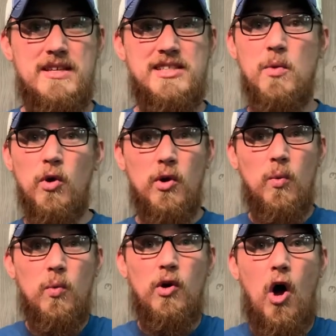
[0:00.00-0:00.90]
See,
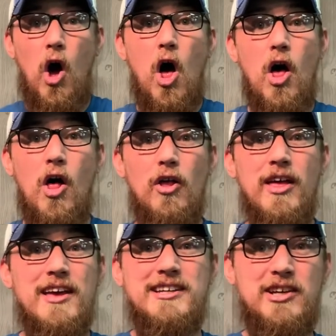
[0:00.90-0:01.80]
we're
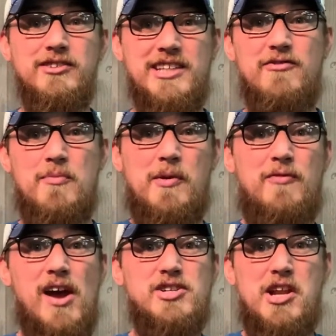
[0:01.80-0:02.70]
all guilty of
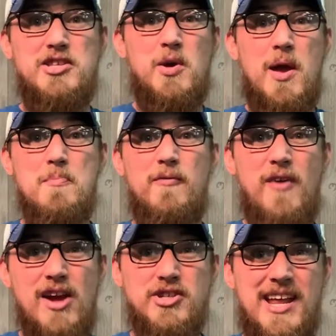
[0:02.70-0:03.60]
imperfection. And so
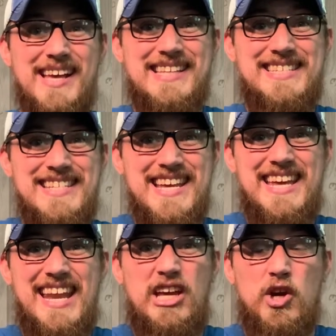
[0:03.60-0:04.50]
imperfection, it can sneak
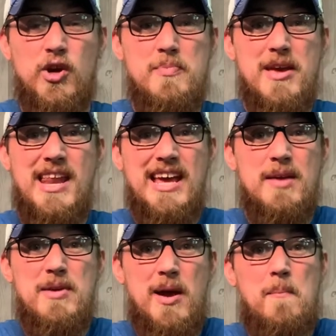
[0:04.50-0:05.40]
in, it can creep in, it
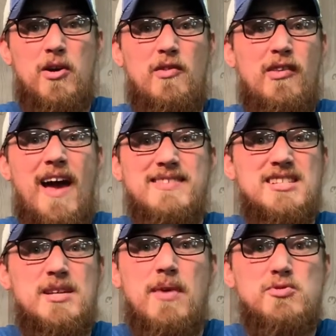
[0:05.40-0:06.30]
can become part of our lives.
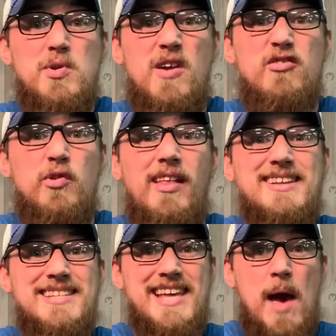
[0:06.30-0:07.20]
And sometimes we don't even
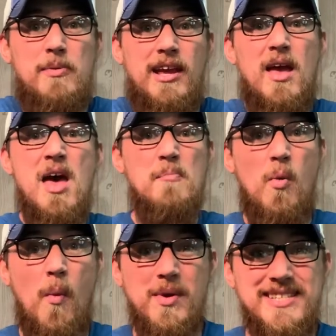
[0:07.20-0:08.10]
realize it's happening. But
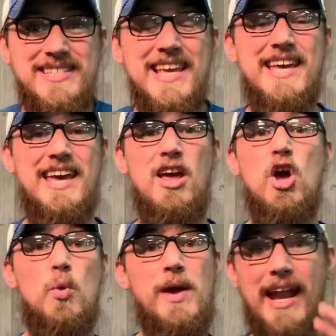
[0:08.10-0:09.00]
when we see it,
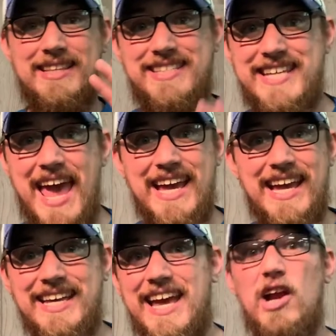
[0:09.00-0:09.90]
we got to
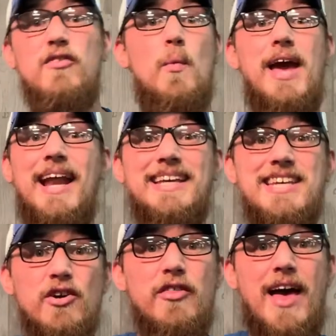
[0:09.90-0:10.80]
take care of it. We got to
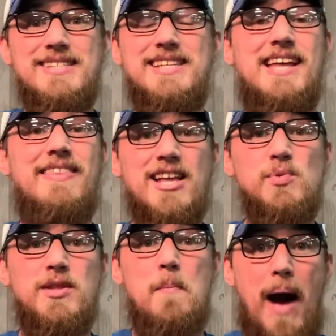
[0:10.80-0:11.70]
kill that sin. That's
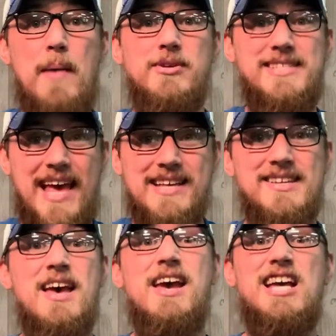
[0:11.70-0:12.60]
what the Bible says.
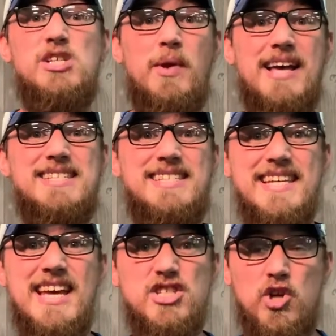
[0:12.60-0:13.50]
And so when I
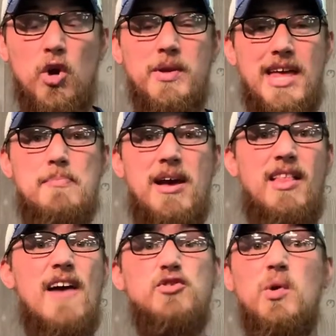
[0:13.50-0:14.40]
see a struggle with that in my
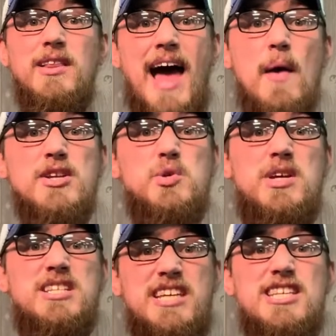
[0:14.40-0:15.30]
life, to allow it to
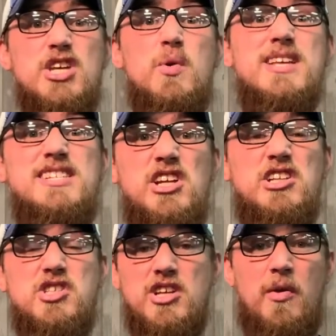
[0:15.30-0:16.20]
continue is
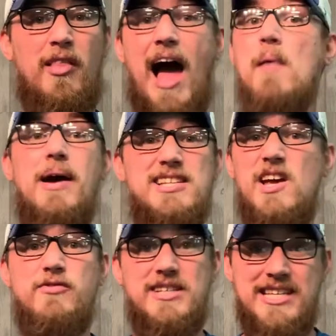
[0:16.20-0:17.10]
to allow
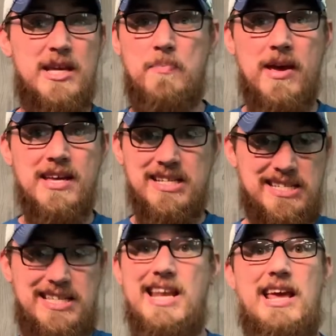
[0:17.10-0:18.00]
myself to keep
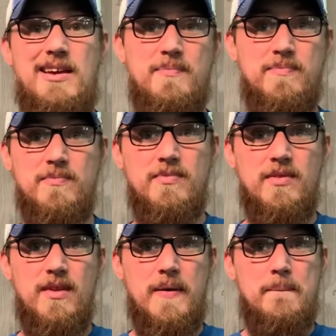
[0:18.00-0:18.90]
sinning.
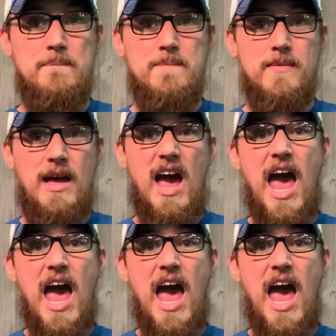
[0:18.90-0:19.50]
I